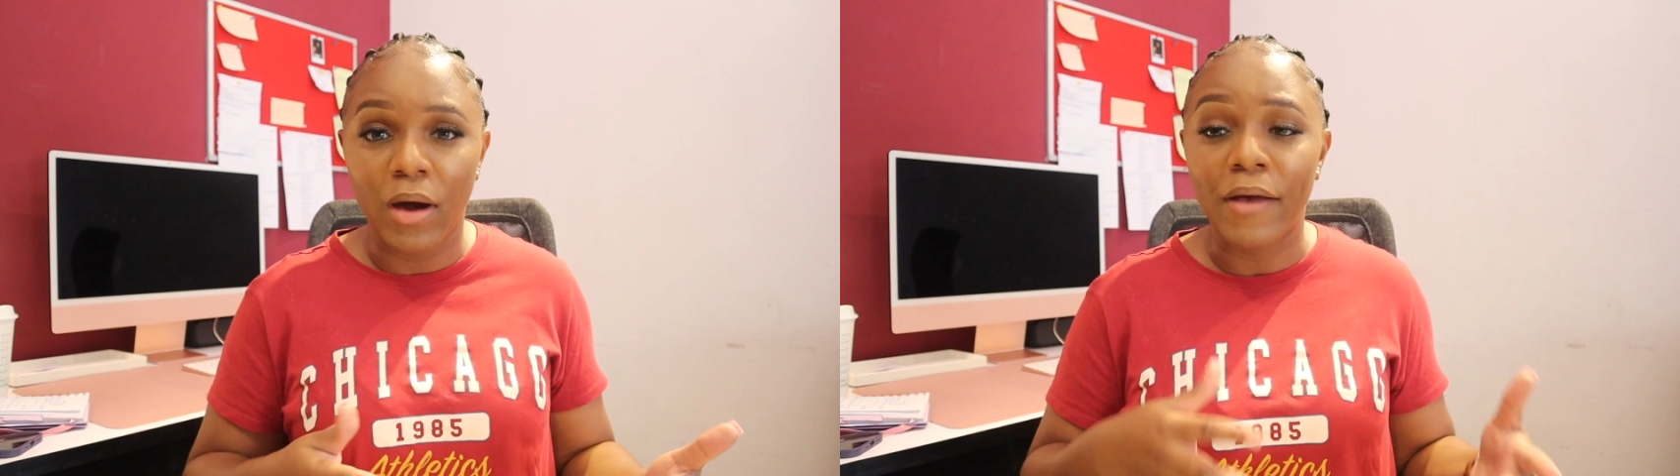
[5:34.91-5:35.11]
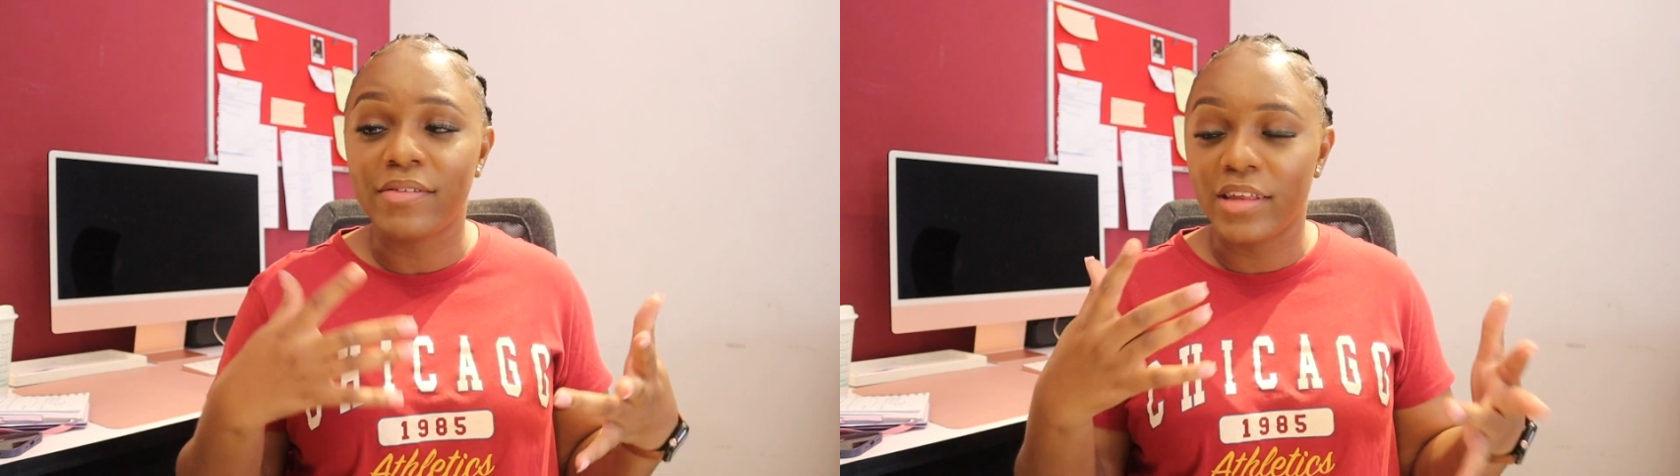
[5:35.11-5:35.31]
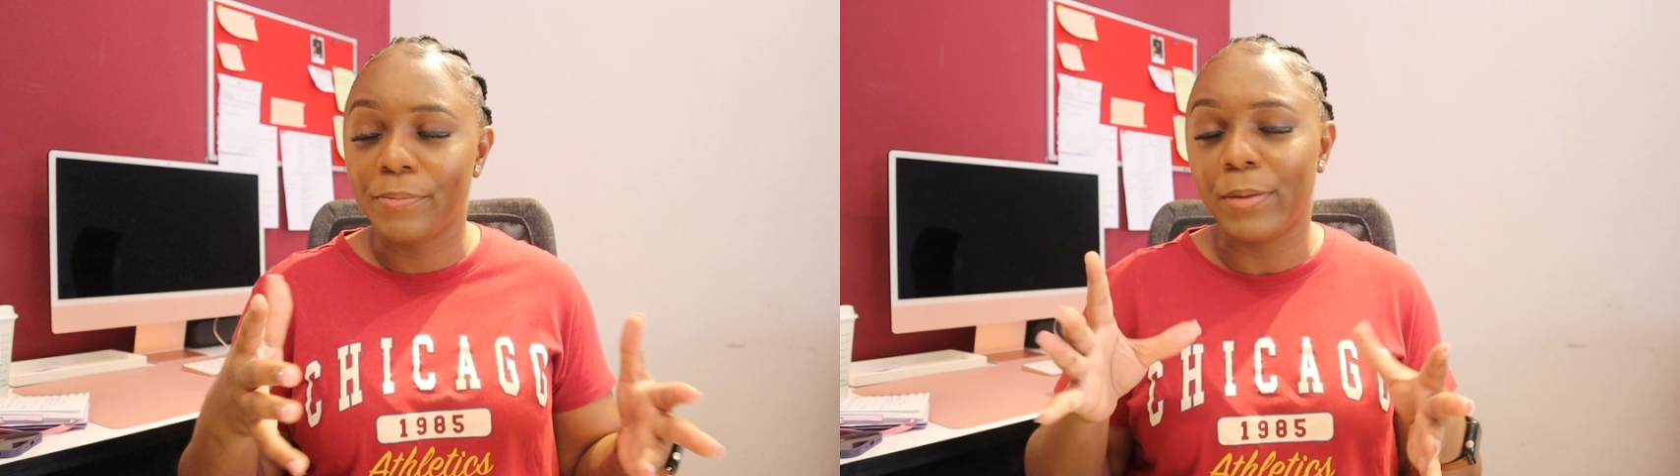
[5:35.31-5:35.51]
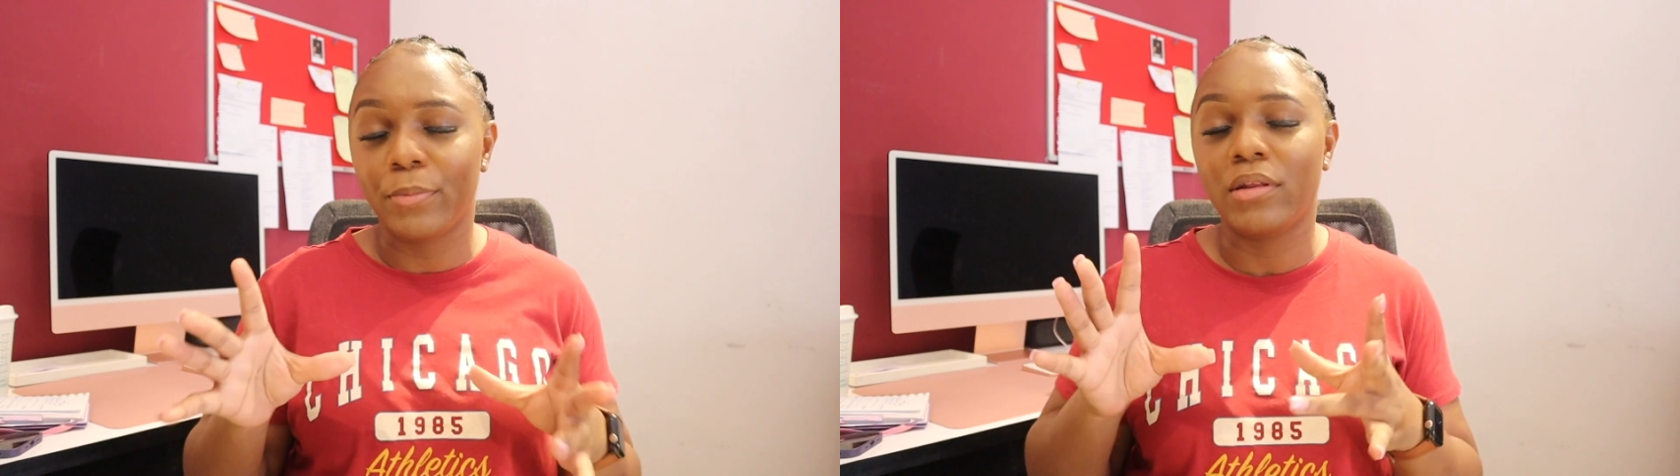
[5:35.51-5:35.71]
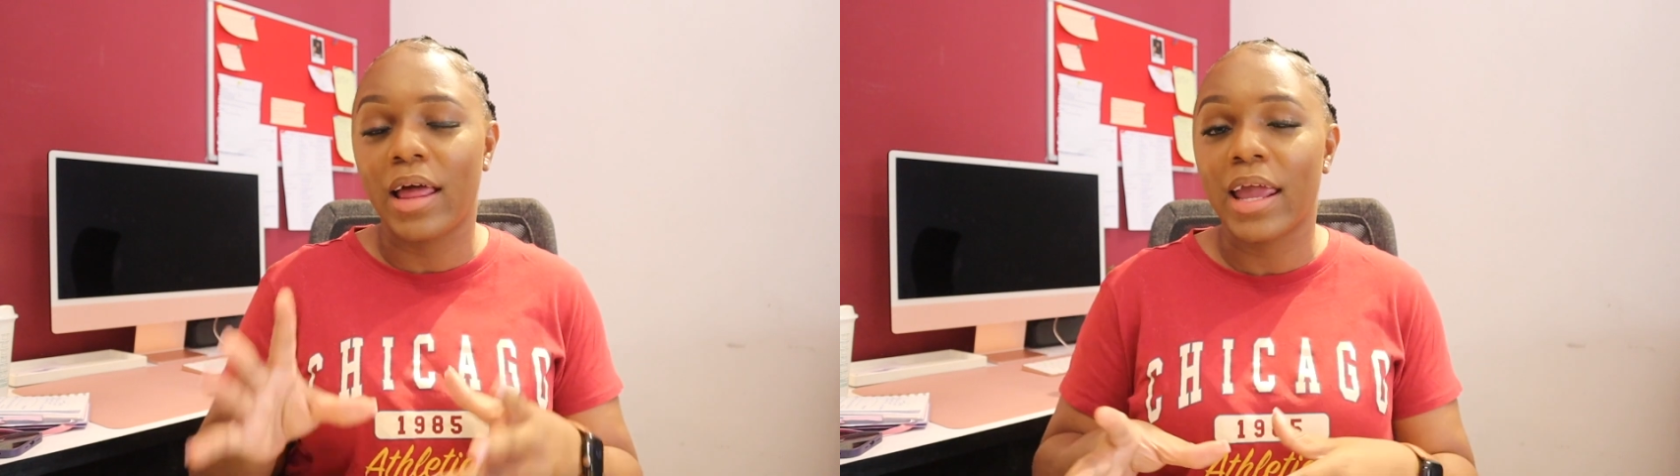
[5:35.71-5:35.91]
I've seen
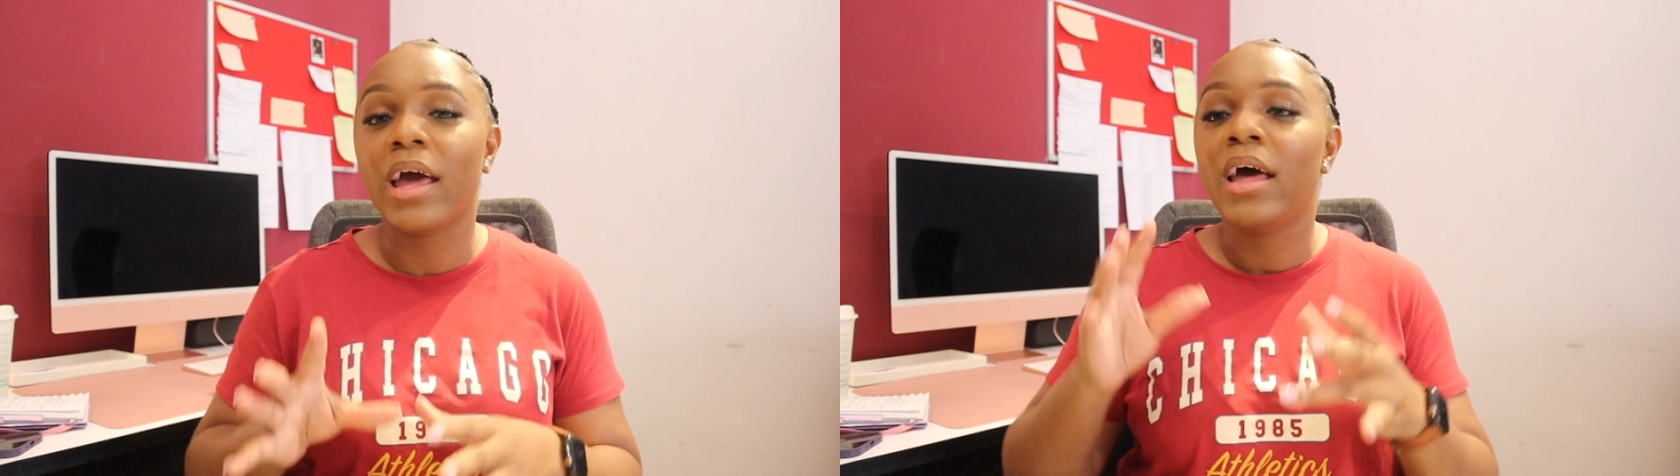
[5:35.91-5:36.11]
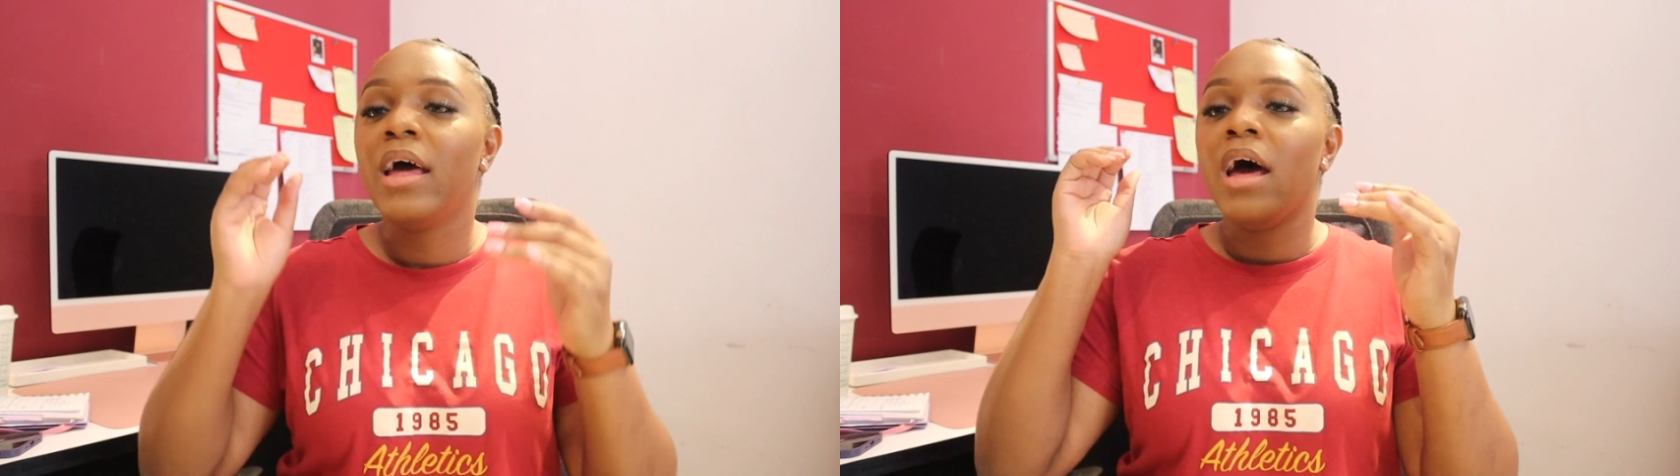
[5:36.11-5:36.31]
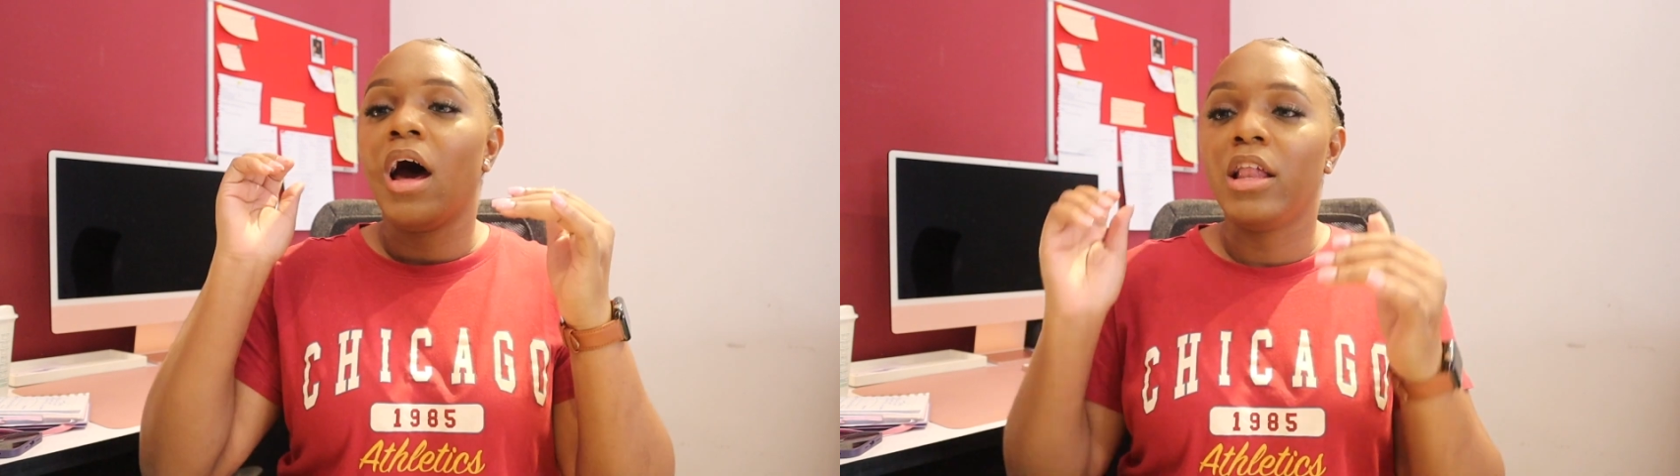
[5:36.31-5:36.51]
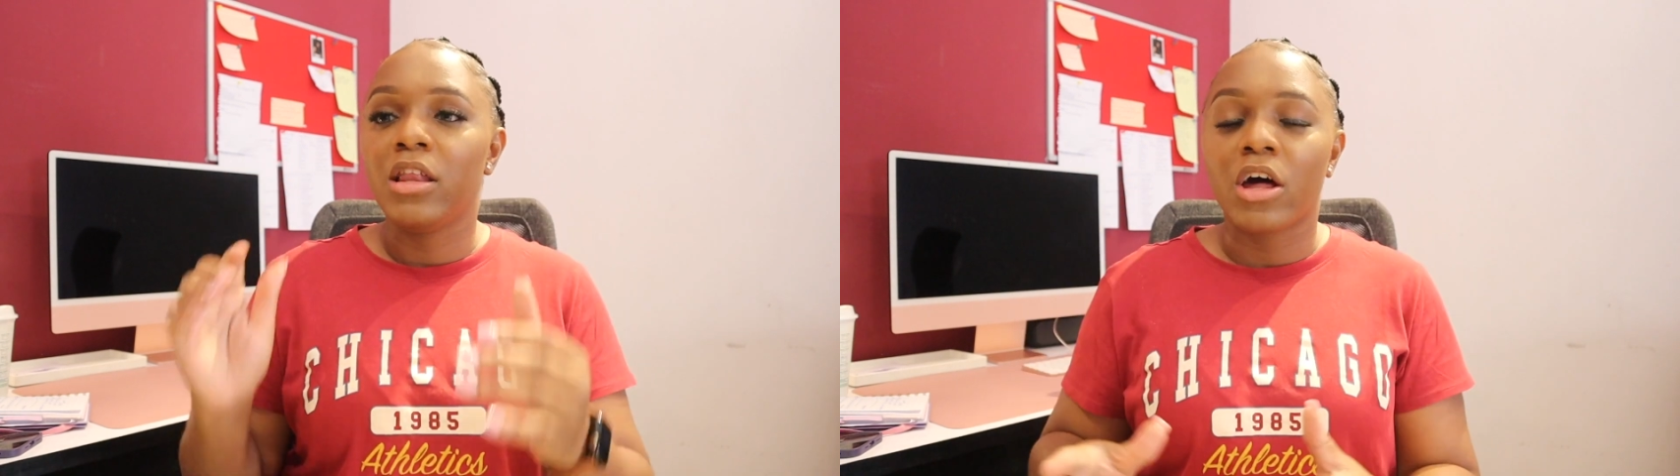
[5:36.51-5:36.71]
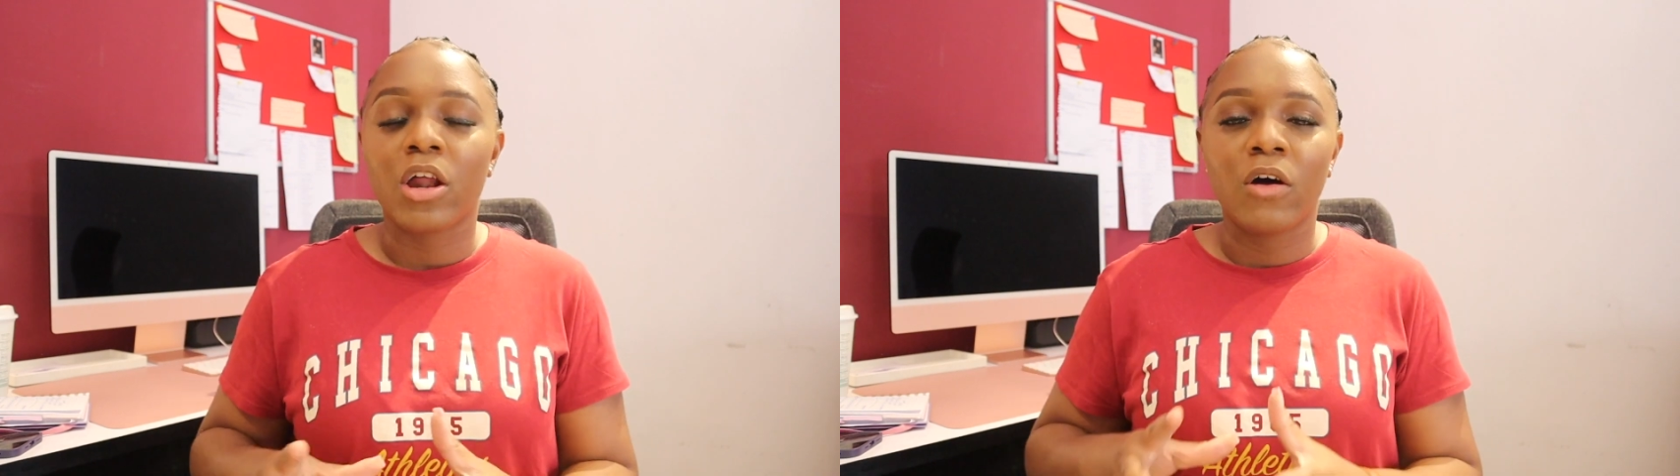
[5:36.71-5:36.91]
people like a
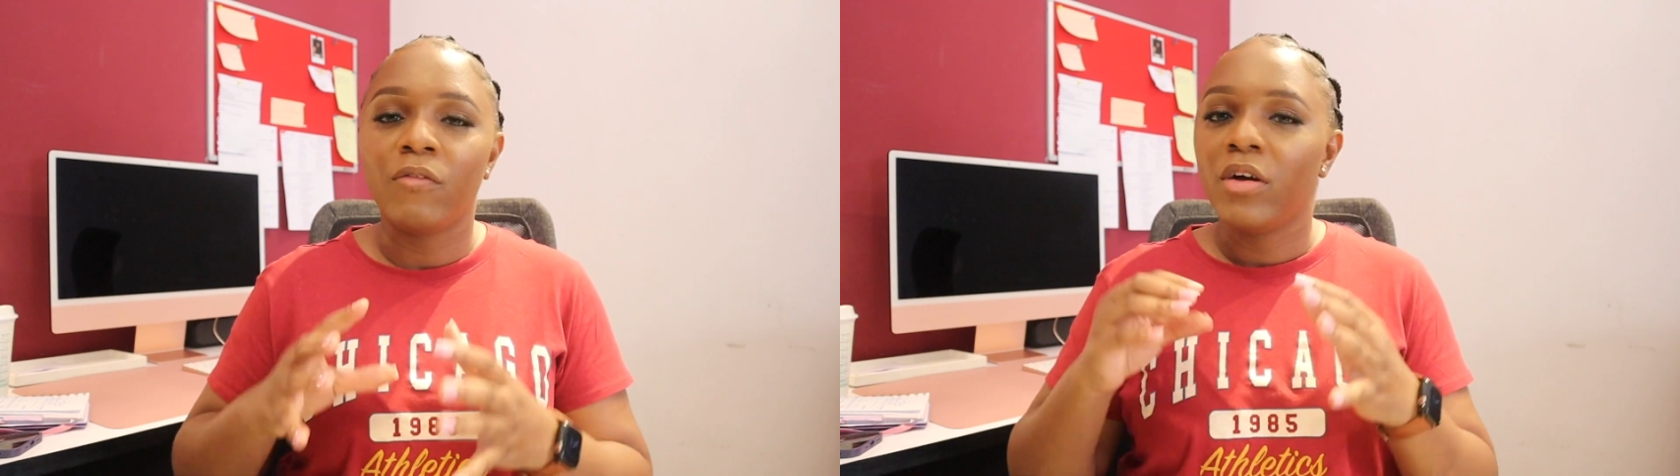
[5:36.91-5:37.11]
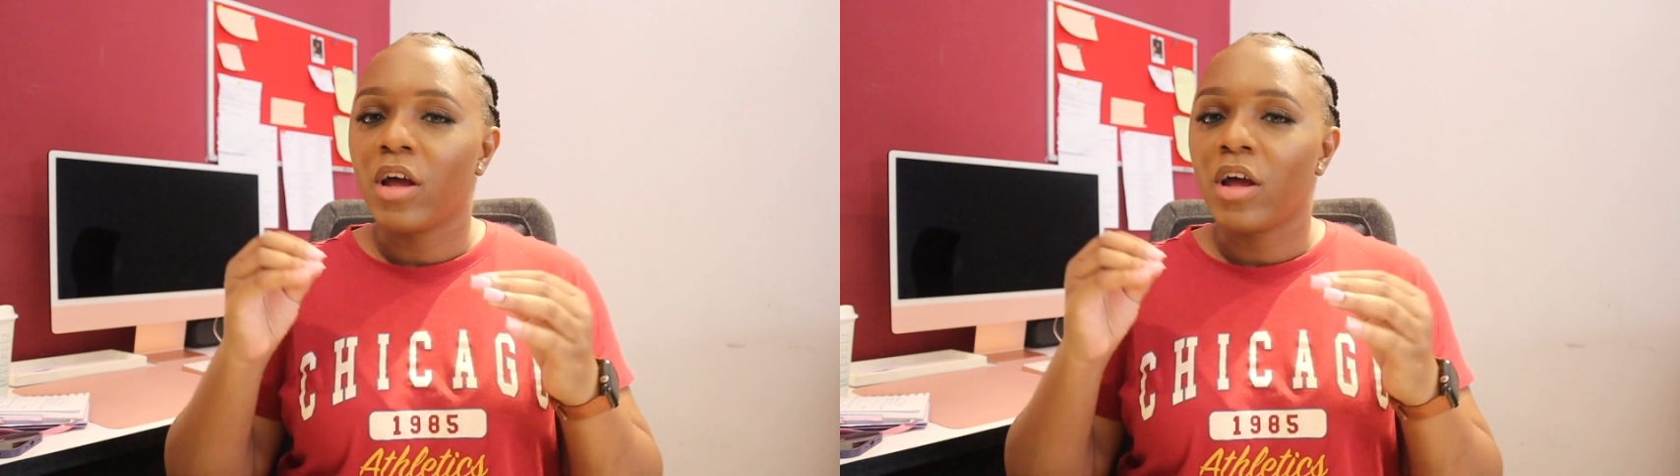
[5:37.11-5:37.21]
lot of